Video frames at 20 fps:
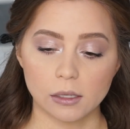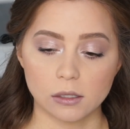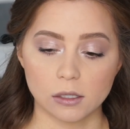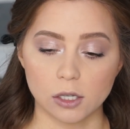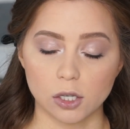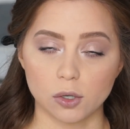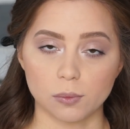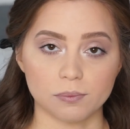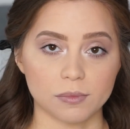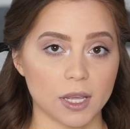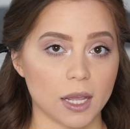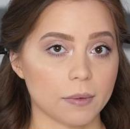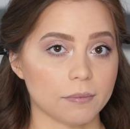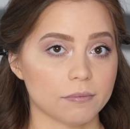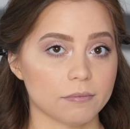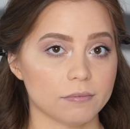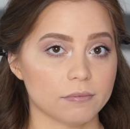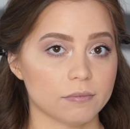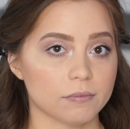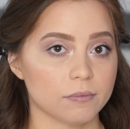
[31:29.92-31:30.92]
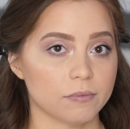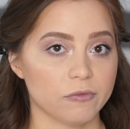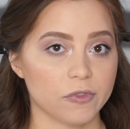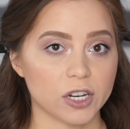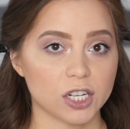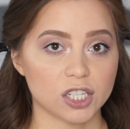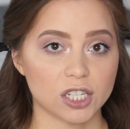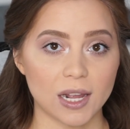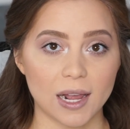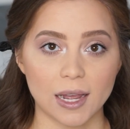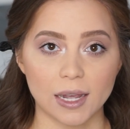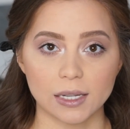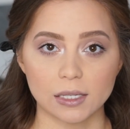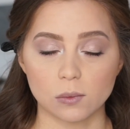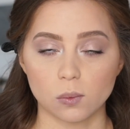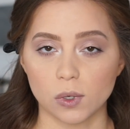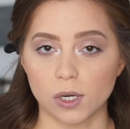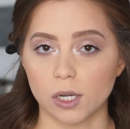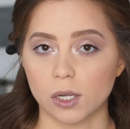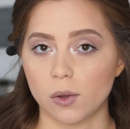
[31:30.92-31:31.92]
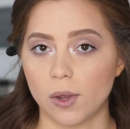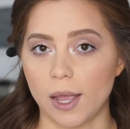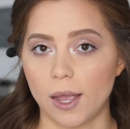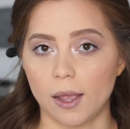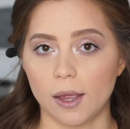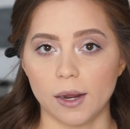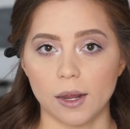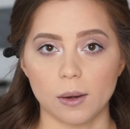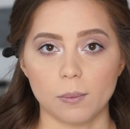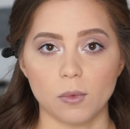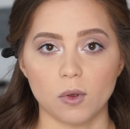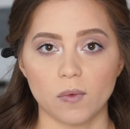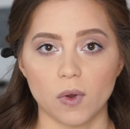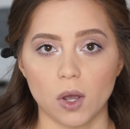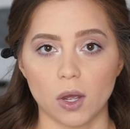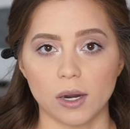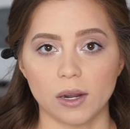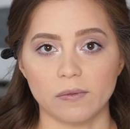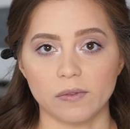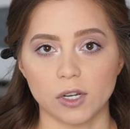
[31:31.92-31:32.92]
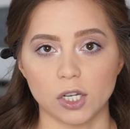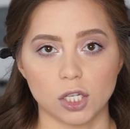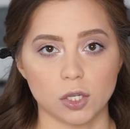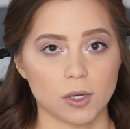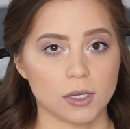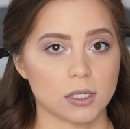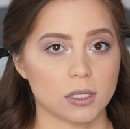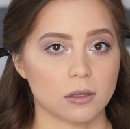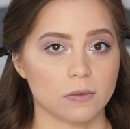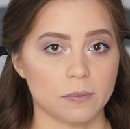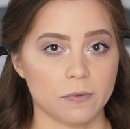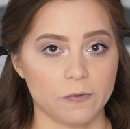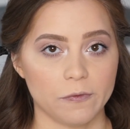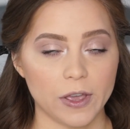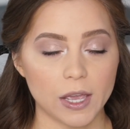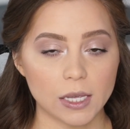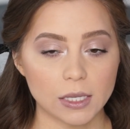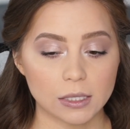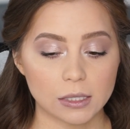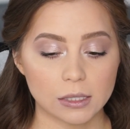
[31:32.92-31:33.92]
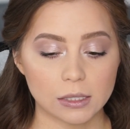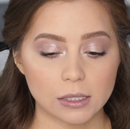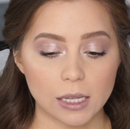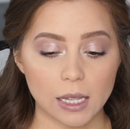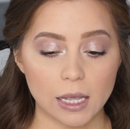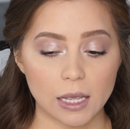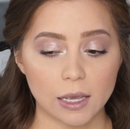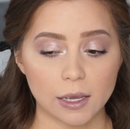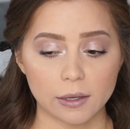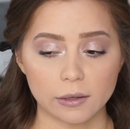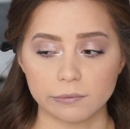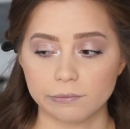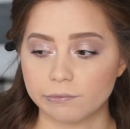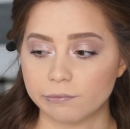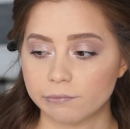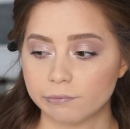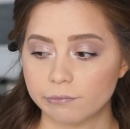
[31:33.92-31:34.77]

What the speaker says: So yeah, finish the eyes. We're gonna go ahead and move on and finish the rest of the face, and